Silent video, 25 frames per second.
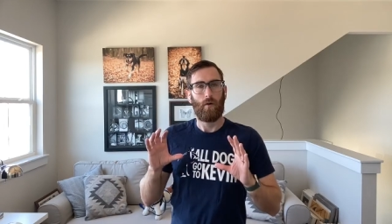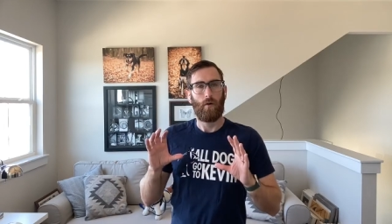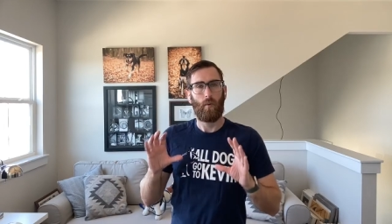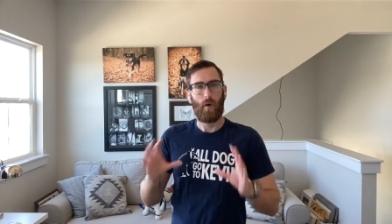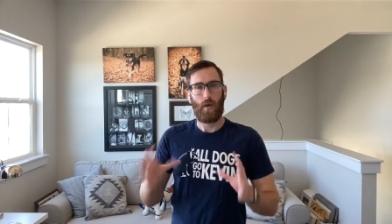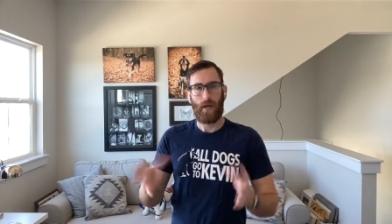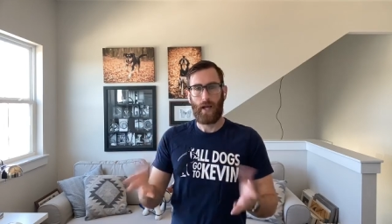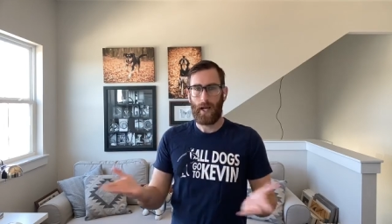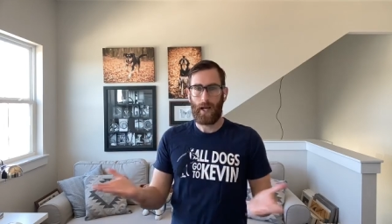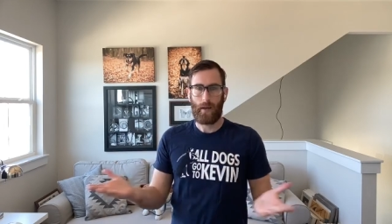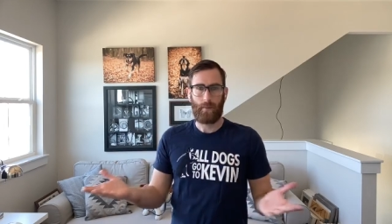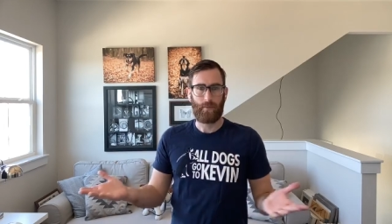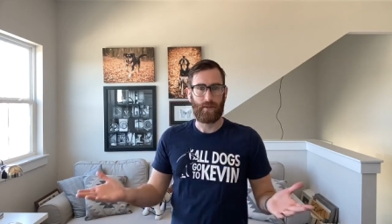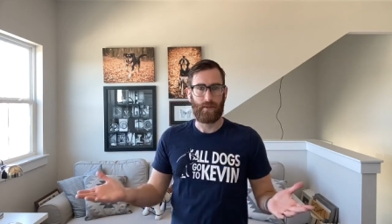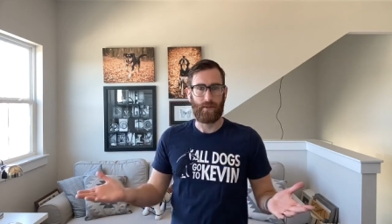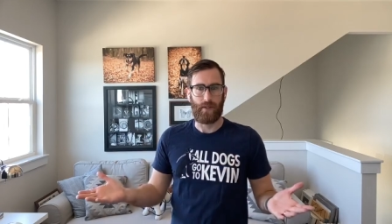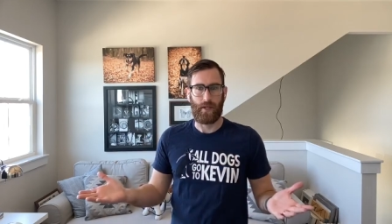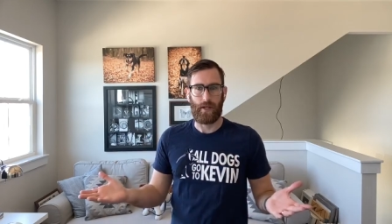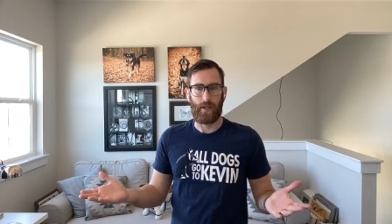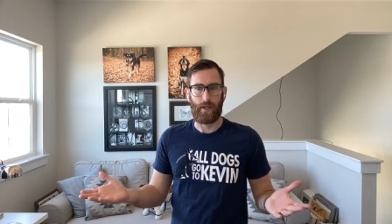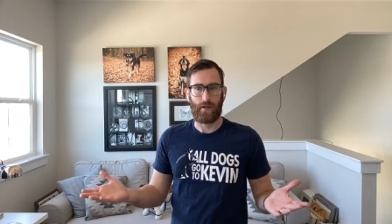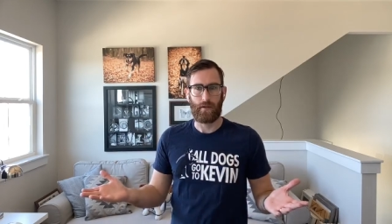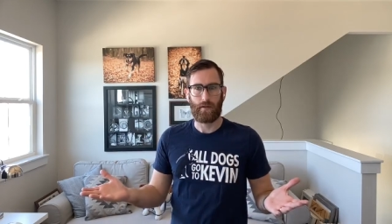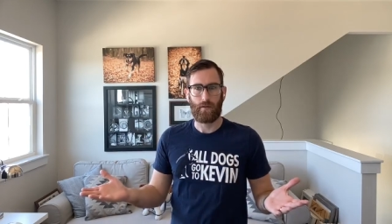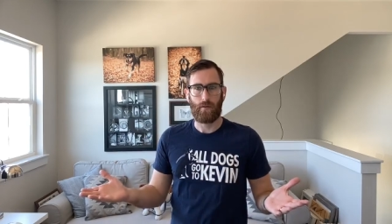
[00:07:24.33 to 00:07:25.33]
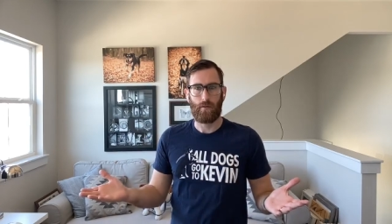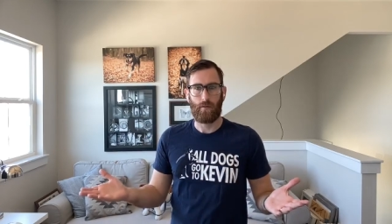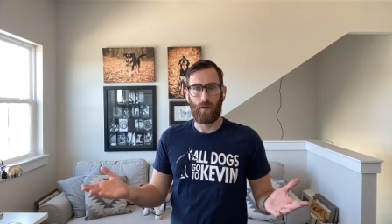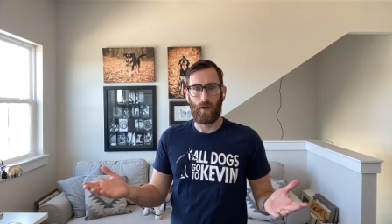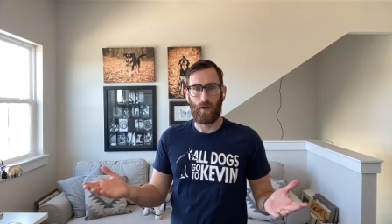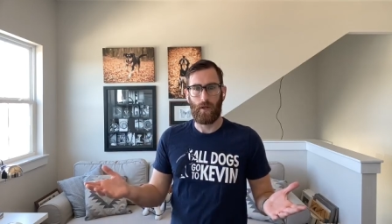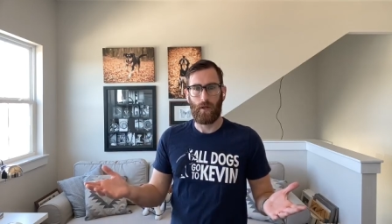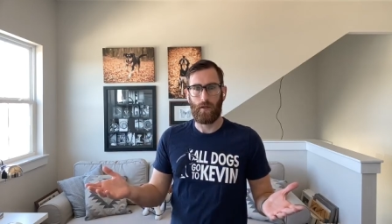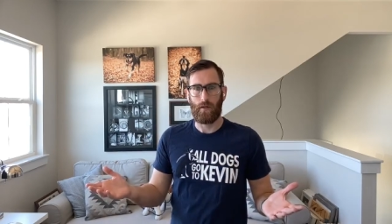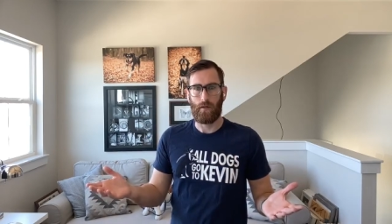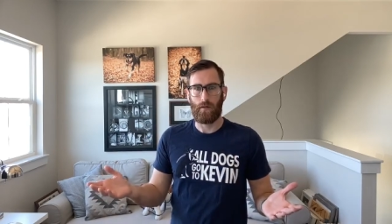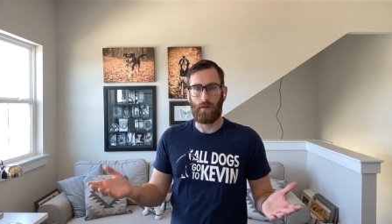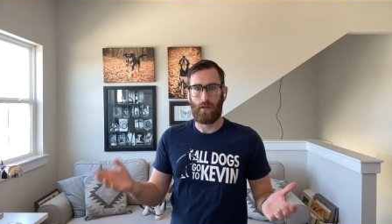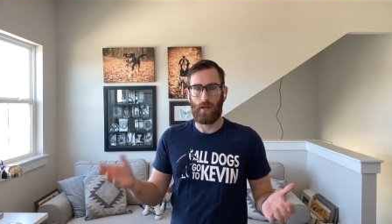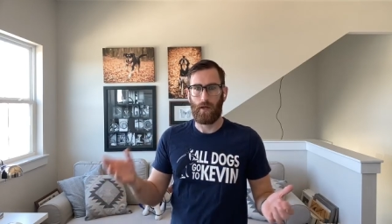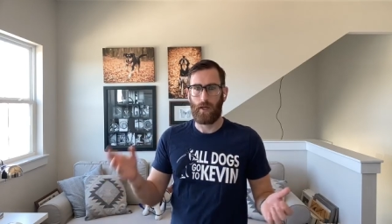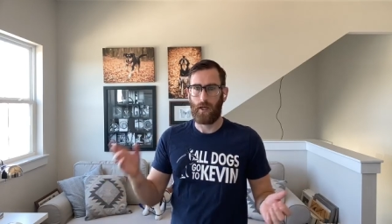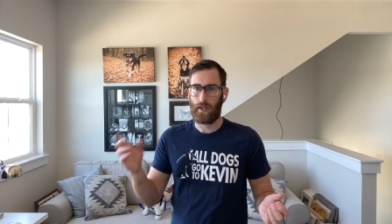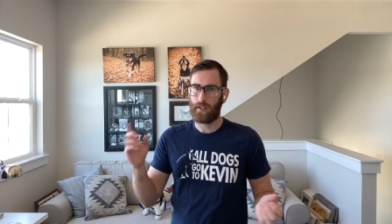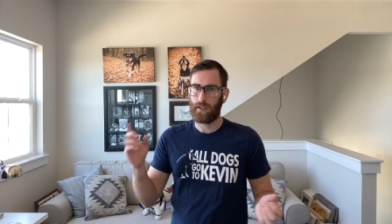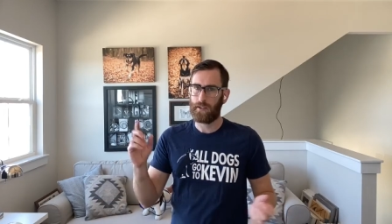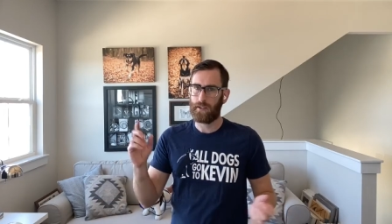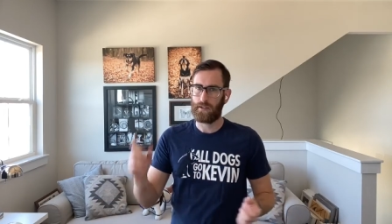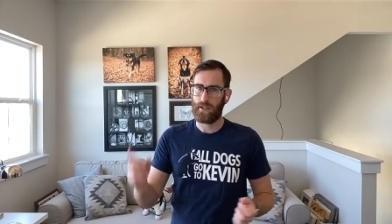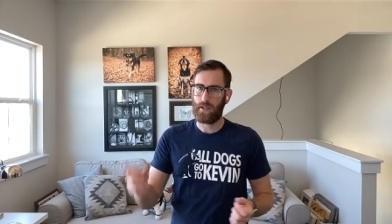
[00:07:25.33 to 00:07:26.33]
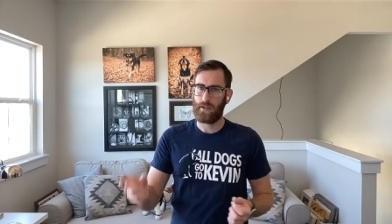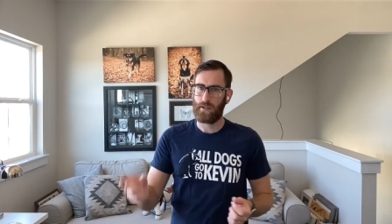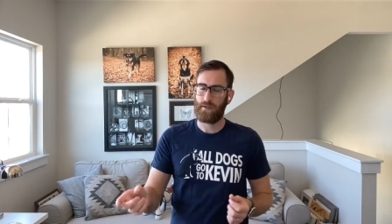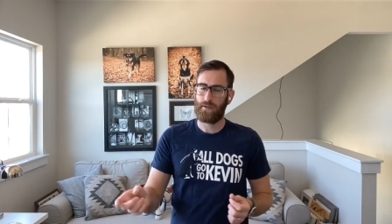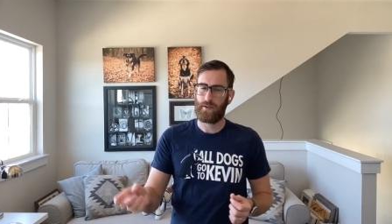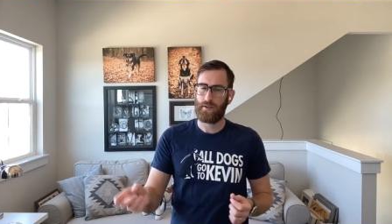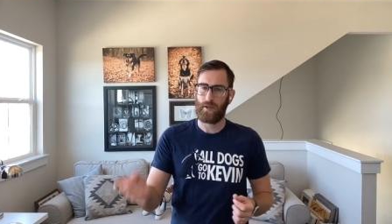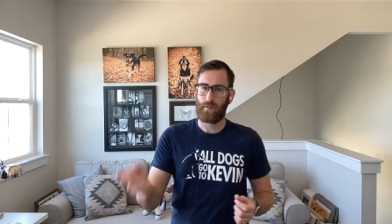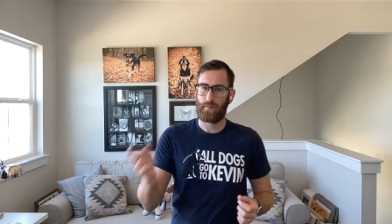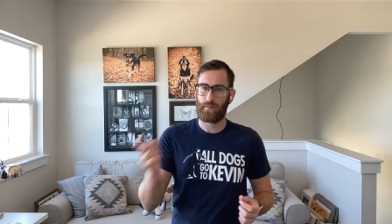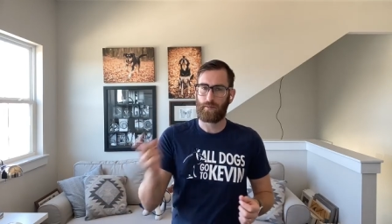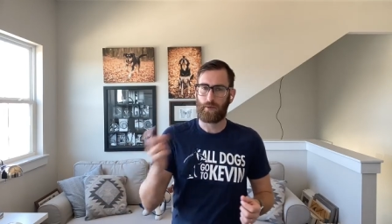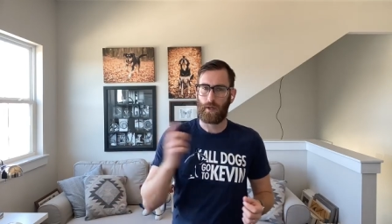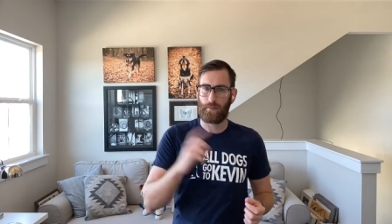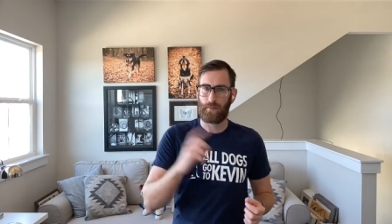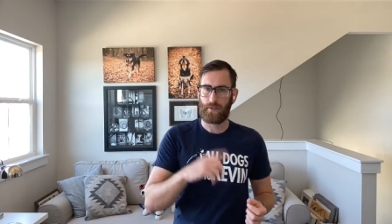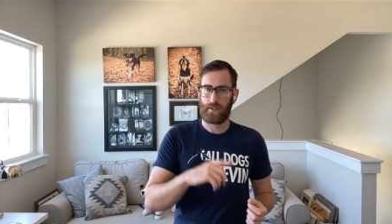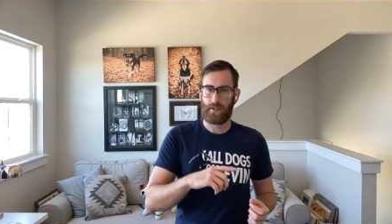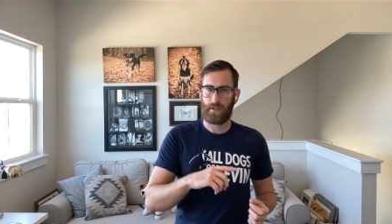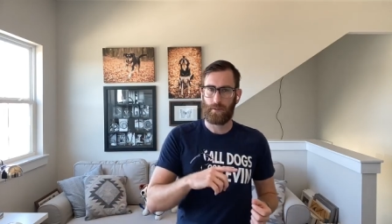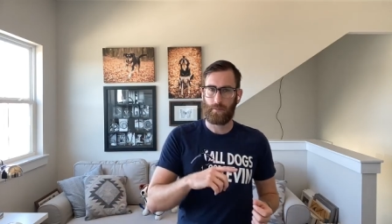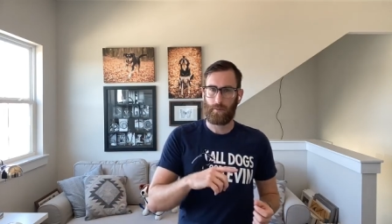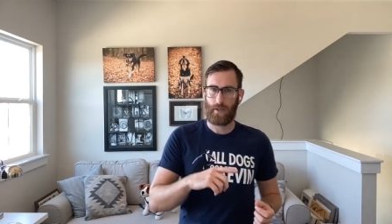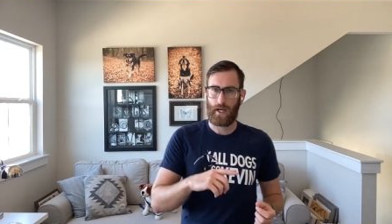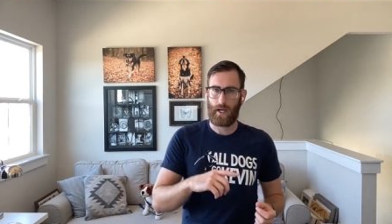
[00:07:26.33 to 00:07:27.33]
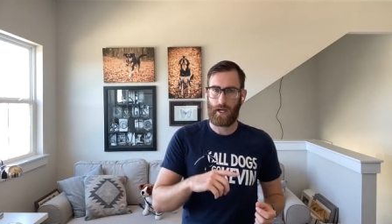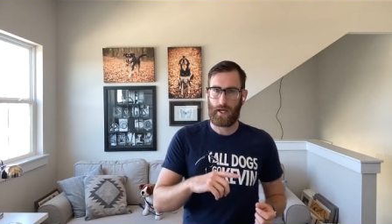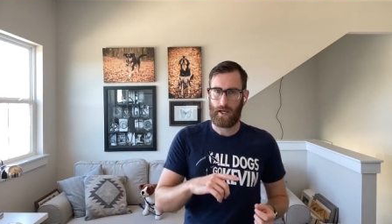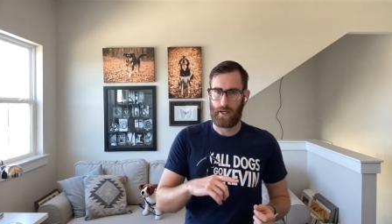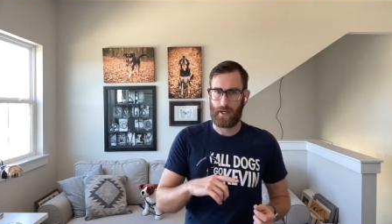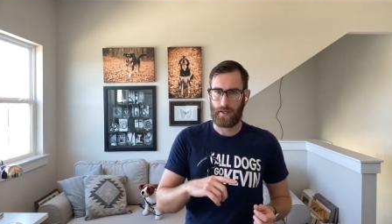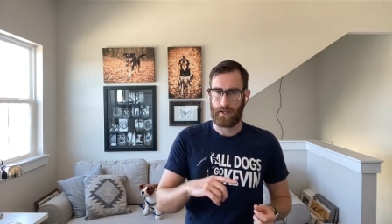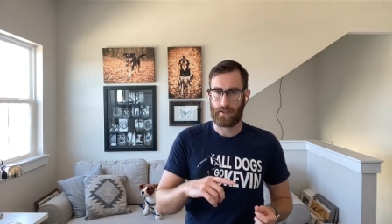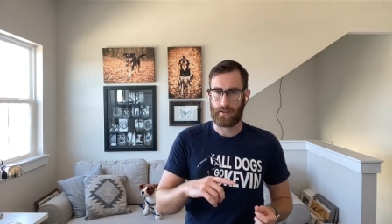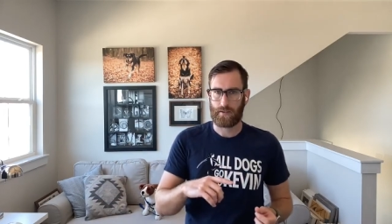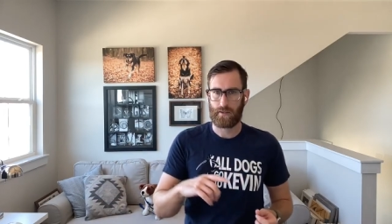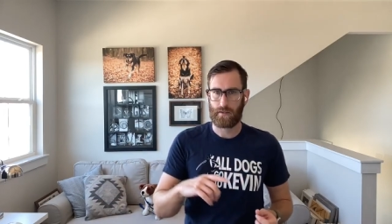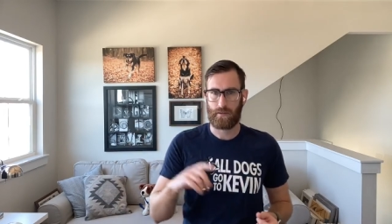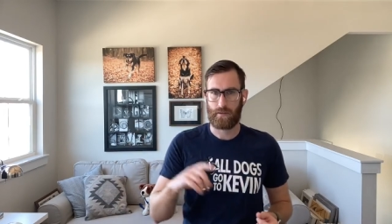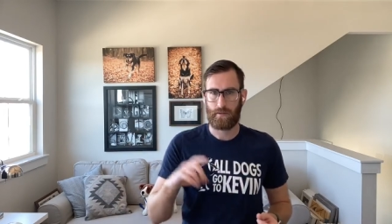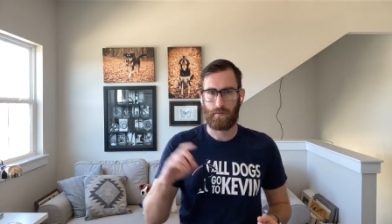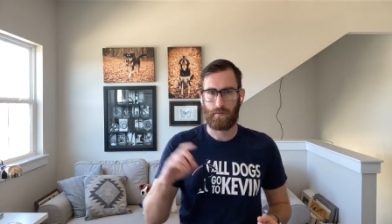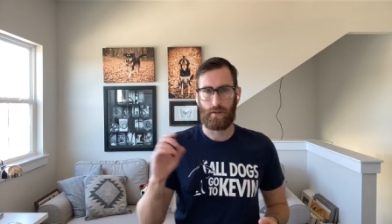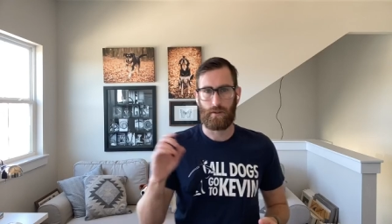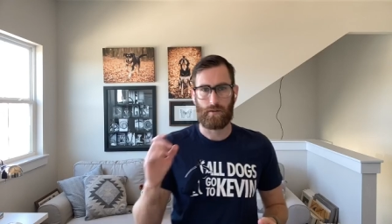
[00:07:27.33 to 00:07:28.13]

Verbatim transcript: What happened there? Well, I can tell you that probably in the past,